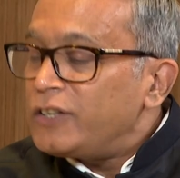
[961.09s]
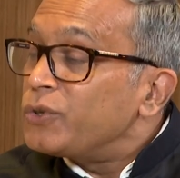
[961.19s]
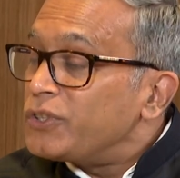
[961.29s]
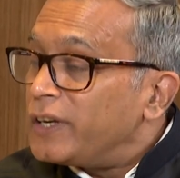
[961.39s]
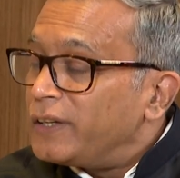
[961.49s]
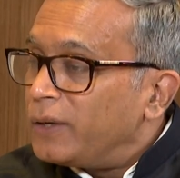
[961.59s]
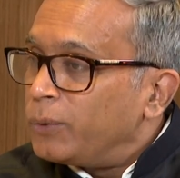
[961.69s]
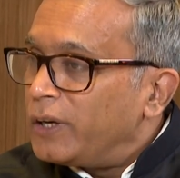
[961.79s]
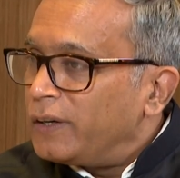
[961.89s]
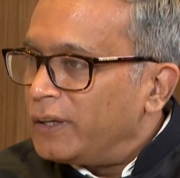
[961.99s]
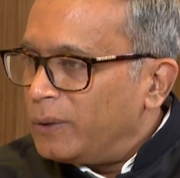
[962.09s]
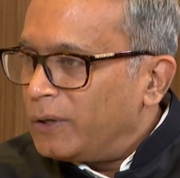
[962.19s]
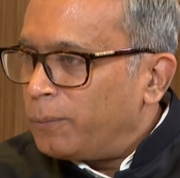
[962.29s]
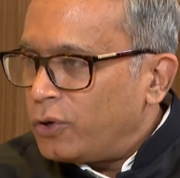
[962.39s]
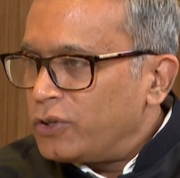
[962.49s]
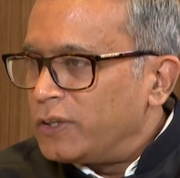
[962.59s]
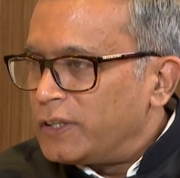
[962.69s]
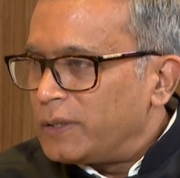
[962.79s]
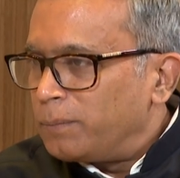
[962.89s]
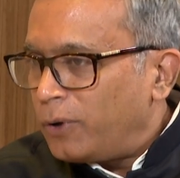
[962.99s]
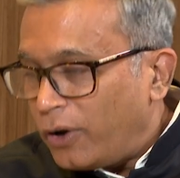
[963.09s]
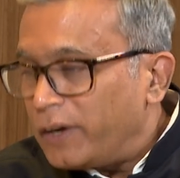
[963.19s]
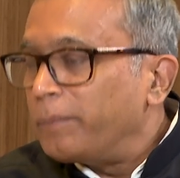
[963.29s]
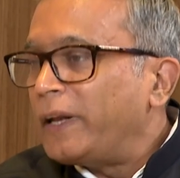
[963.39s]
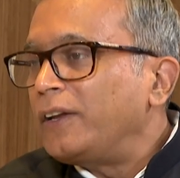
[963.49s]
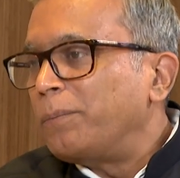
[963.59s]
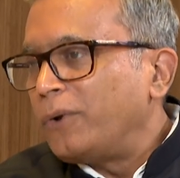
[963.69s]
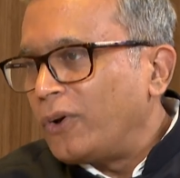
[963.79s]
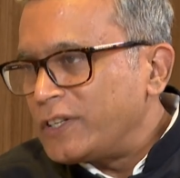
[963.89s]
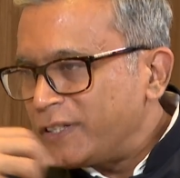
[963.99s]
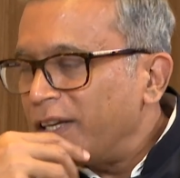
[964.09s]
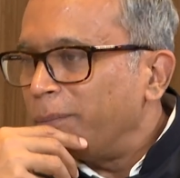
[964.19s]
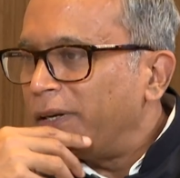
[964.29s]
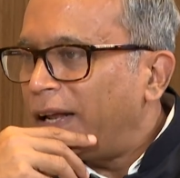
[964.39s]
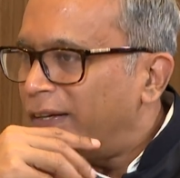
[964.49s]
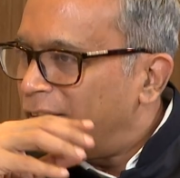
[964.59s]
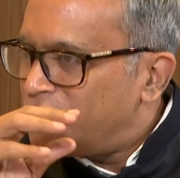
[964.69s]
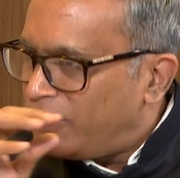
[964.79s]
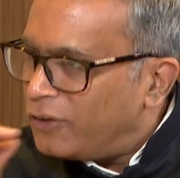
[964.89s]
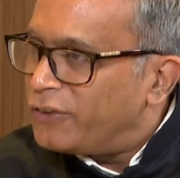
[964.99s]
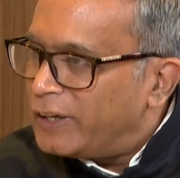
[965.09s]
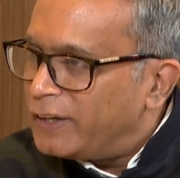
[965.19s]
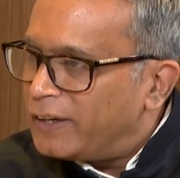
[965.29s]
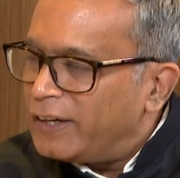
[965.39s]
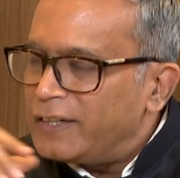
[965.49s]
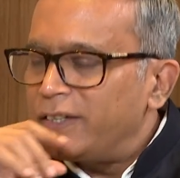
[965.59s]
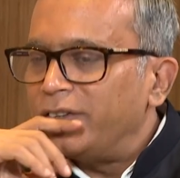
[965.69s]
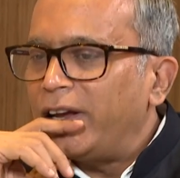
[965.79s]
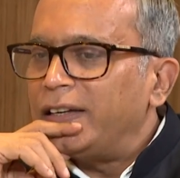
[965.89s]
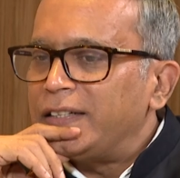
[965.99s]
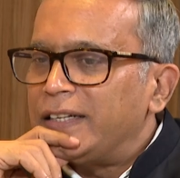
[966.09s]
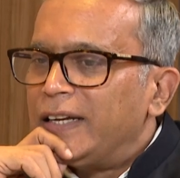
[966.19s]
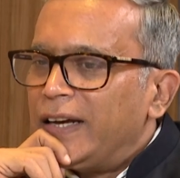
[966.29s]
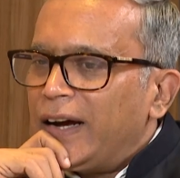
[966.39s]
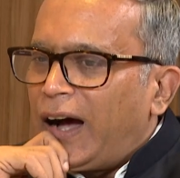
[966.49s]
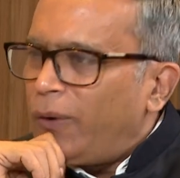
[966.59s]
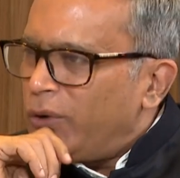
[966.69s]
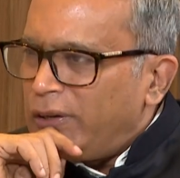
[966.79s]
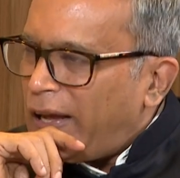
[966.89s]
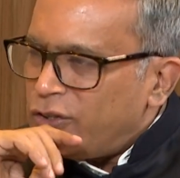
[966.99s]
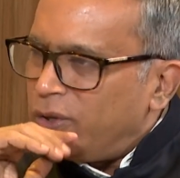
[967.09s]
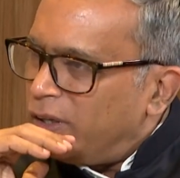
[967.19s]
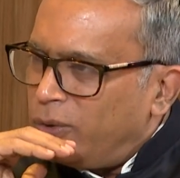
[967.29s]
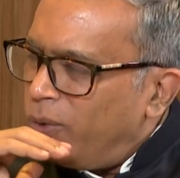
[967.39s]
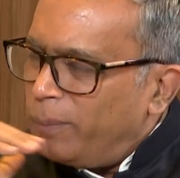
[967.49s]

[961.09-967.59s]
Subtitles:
to say that we are an equal opportunities employer. Many employers say, but that's not really the case in reality. How can you actually go